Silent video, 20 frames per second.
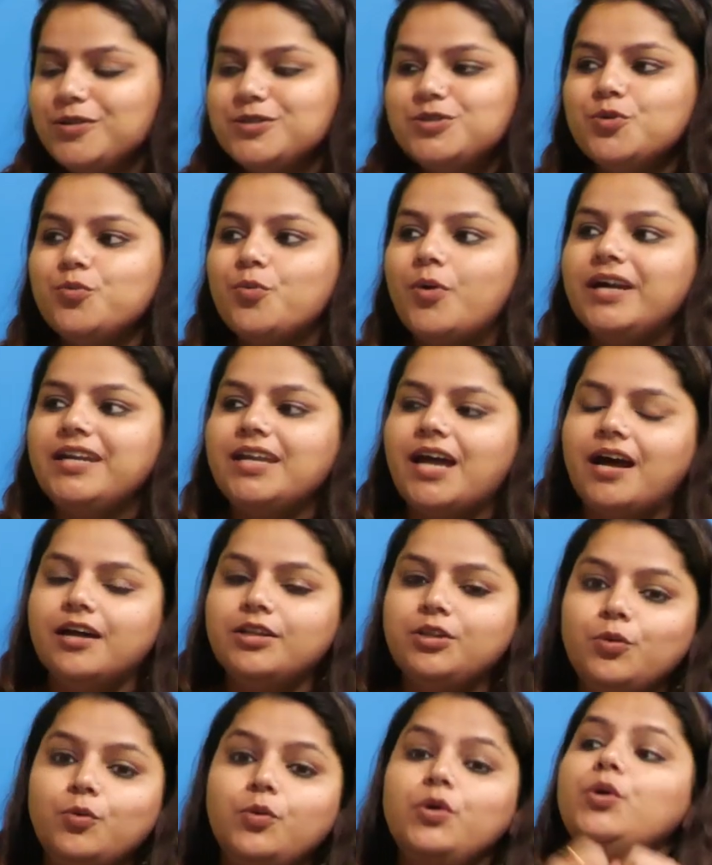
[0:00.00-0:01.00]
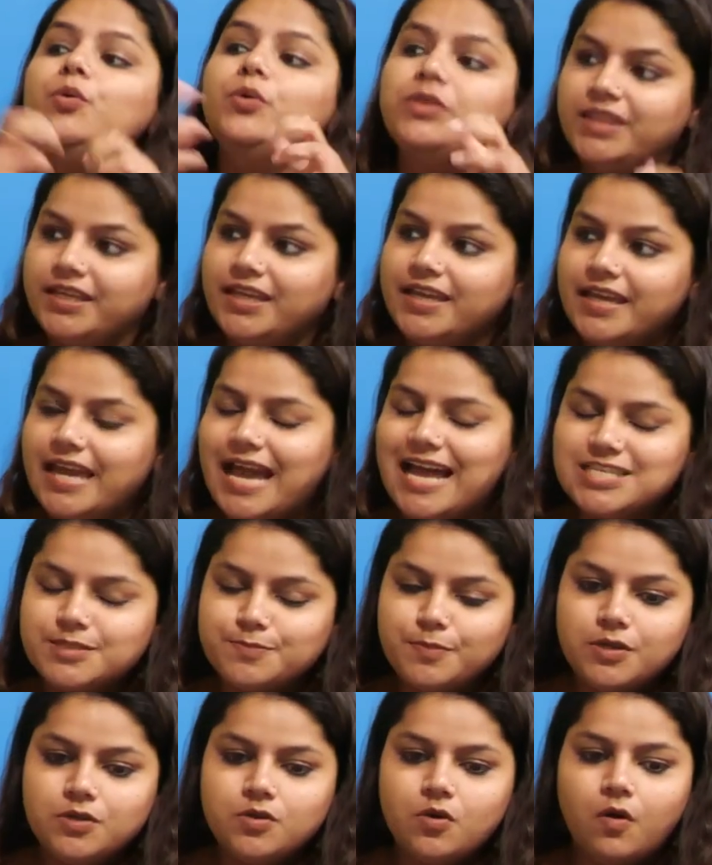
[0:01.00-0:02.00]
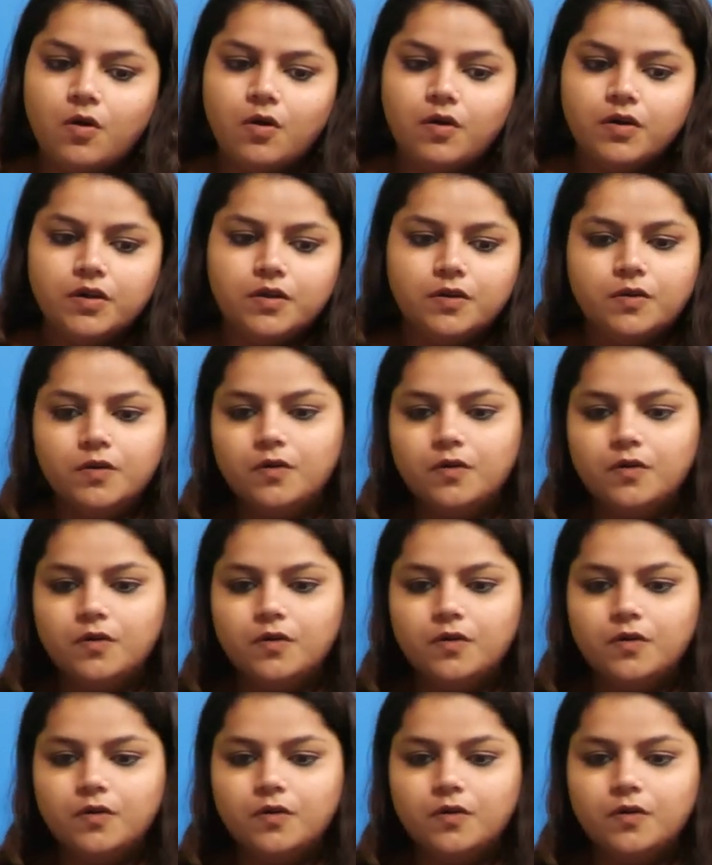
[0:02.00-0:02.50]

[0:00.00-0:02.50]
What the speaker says: So what do you think, as per your